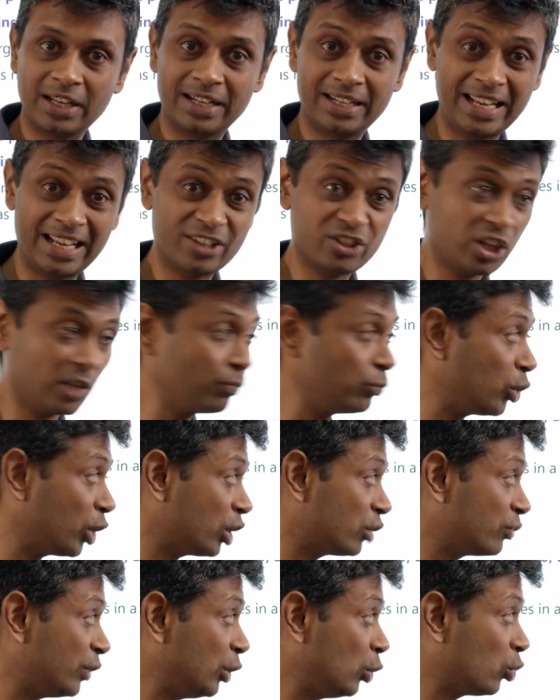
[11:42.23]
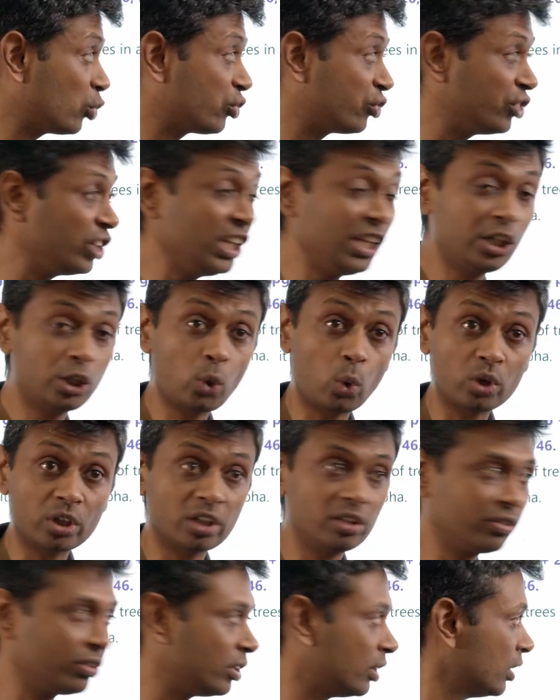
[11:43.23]
Next step for us, we know C
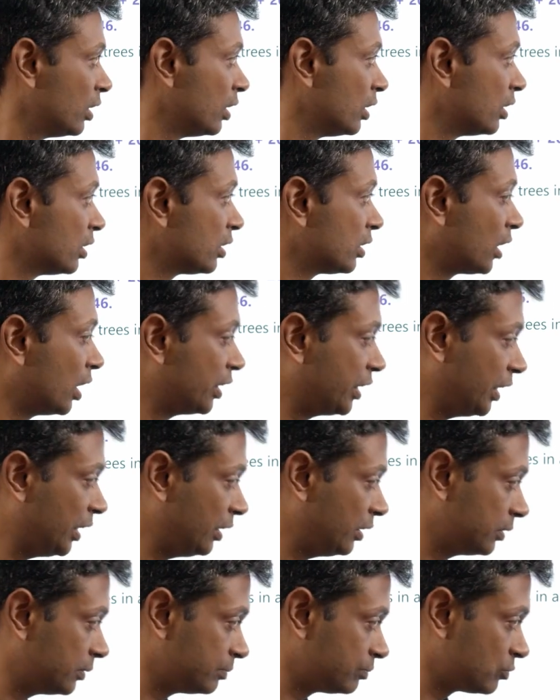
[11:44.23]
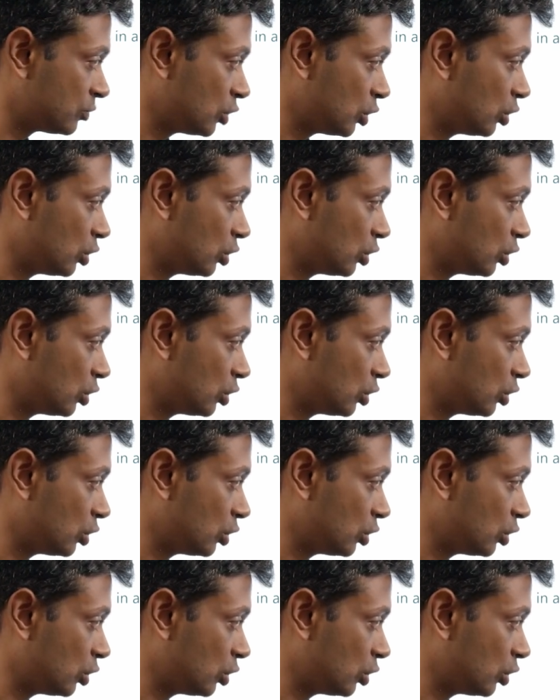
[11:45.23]
totals 30.